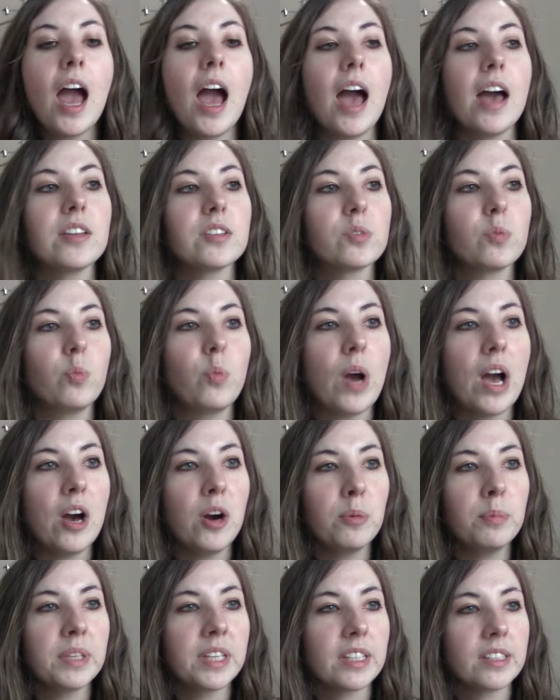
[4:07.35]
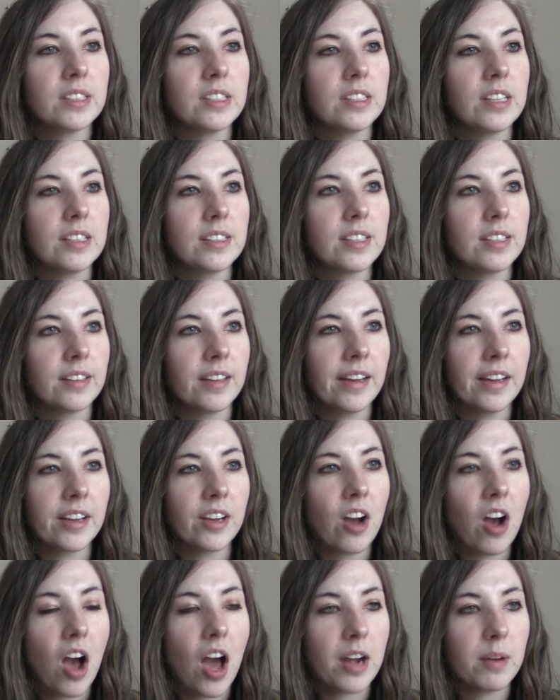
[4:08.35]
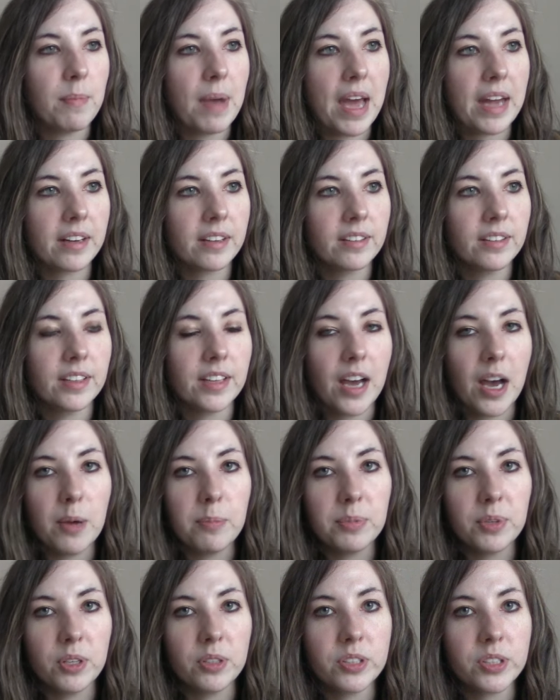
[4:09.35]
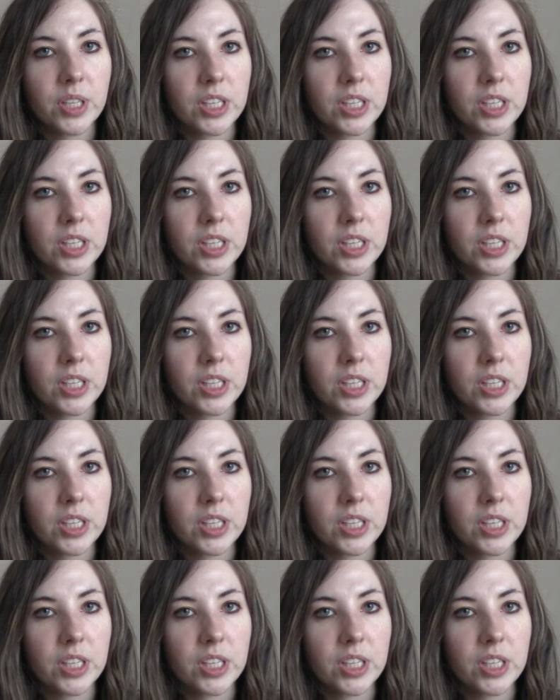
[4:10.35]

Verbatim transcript: as well because it doesn't like automatically upload.